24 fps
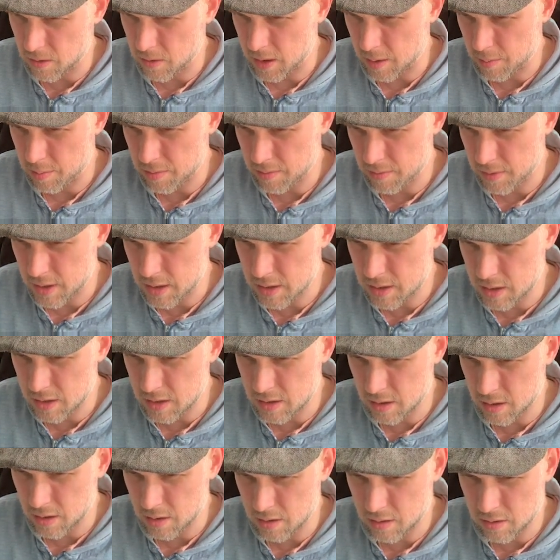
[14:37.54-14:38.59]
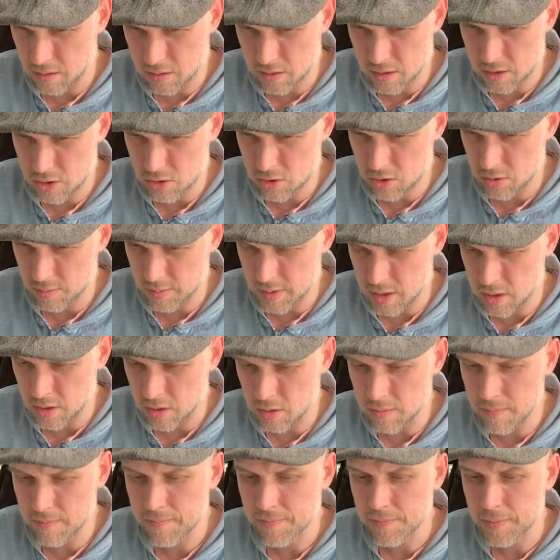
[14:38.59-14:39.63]
up. This should be
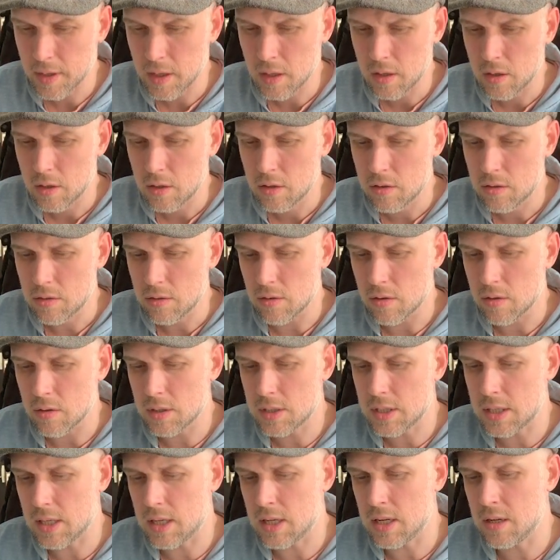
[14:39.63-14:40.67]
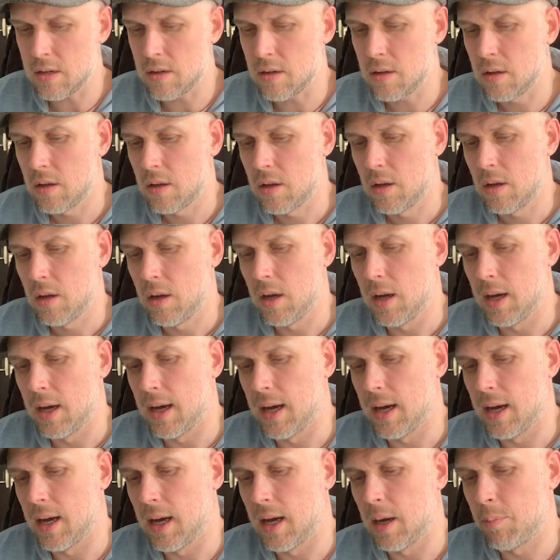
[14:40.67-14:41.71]
good. 13
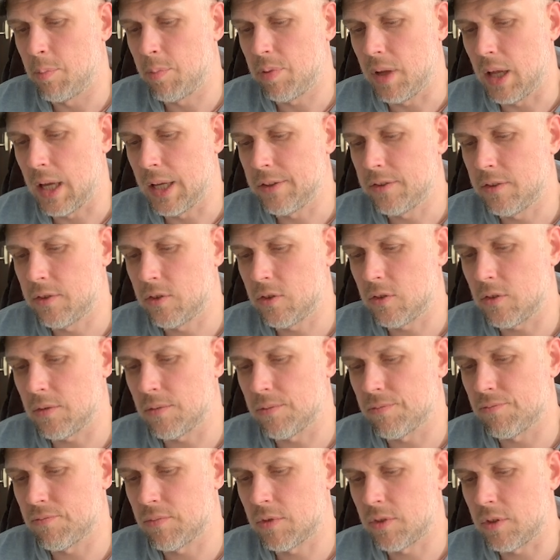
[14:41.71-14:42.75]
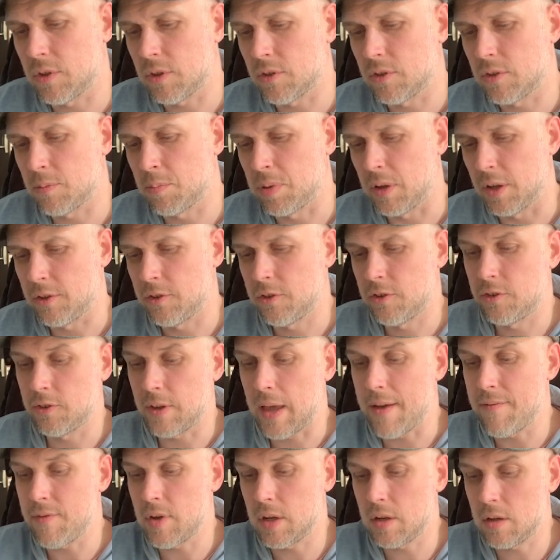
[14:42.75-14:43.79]
plus 6 plus
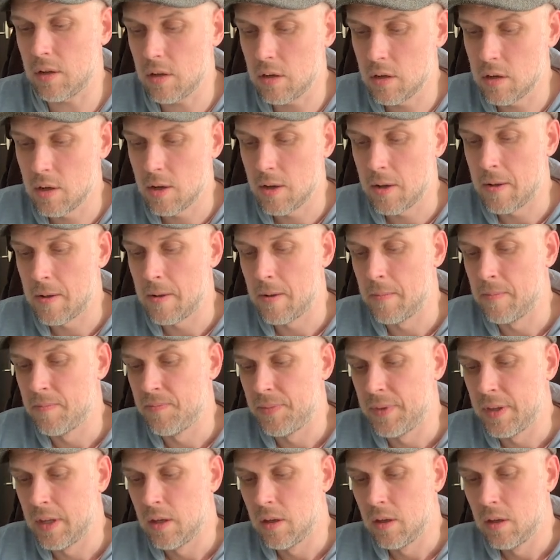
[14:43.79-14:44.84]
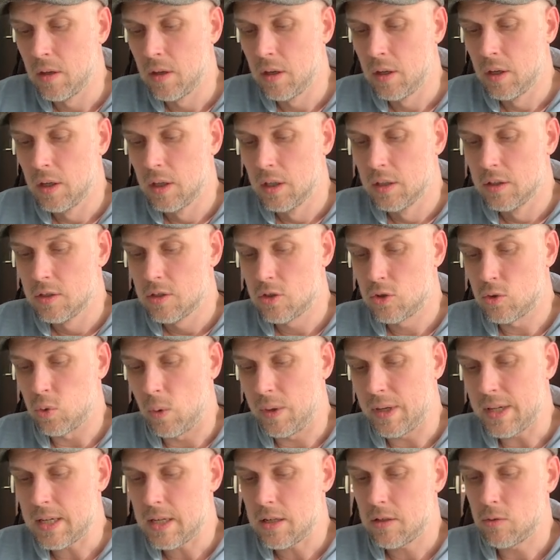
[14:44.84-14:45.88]
7 is
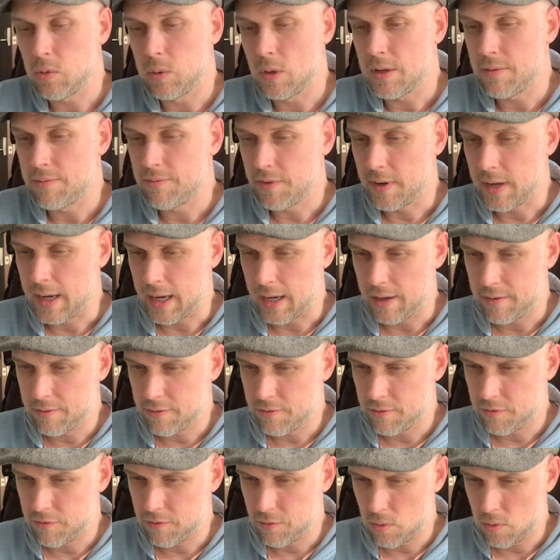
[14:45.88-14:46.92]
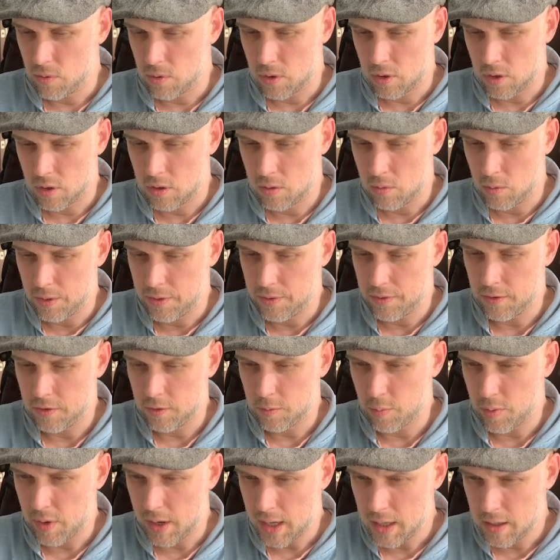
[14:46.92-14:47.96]
20, 25 with the
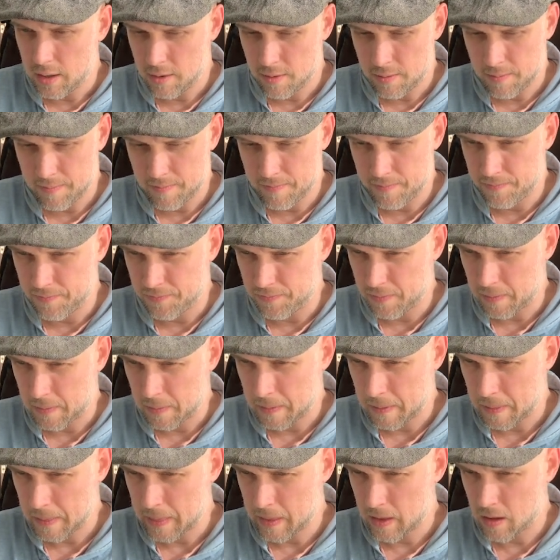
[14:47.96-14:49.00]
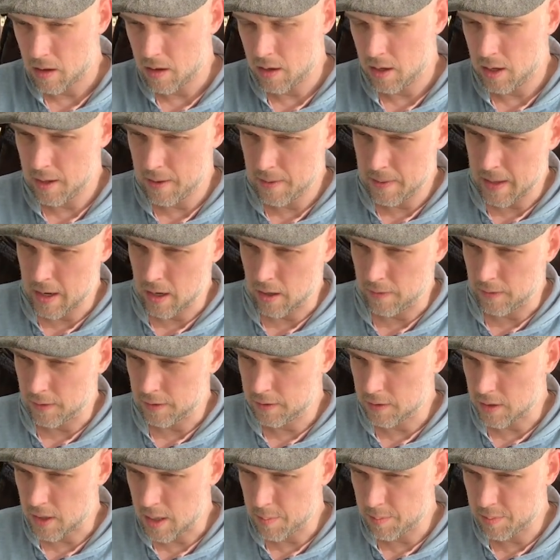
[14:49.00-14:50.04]
spread. And then on the
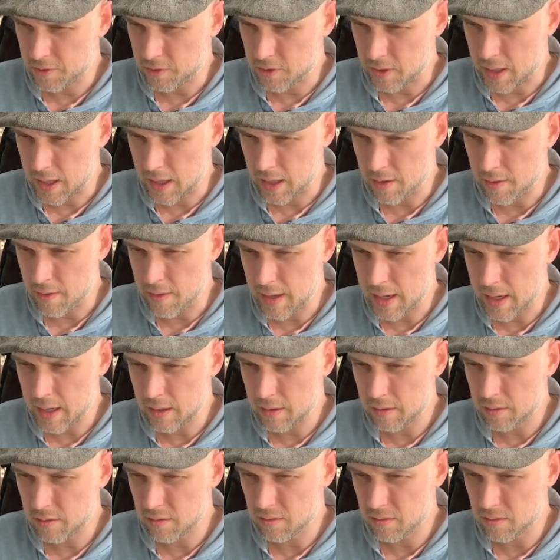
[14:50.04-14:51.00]
top side of that,